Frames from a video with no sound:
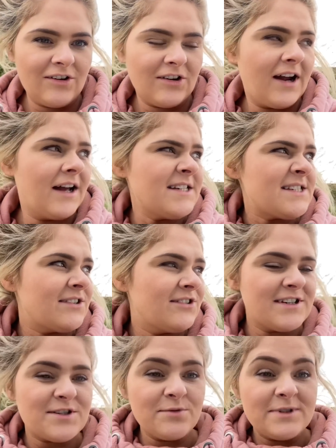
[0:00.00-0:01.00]
grass and
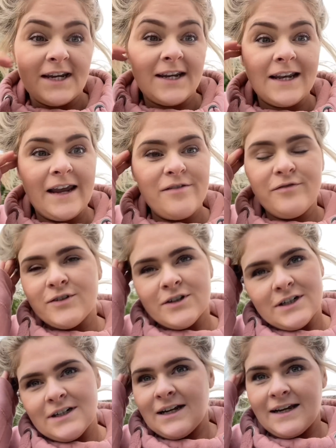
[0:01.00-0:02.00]
there is no deadline for
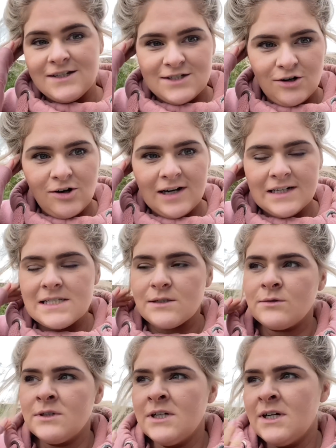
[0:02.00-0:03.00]
it like slurry. So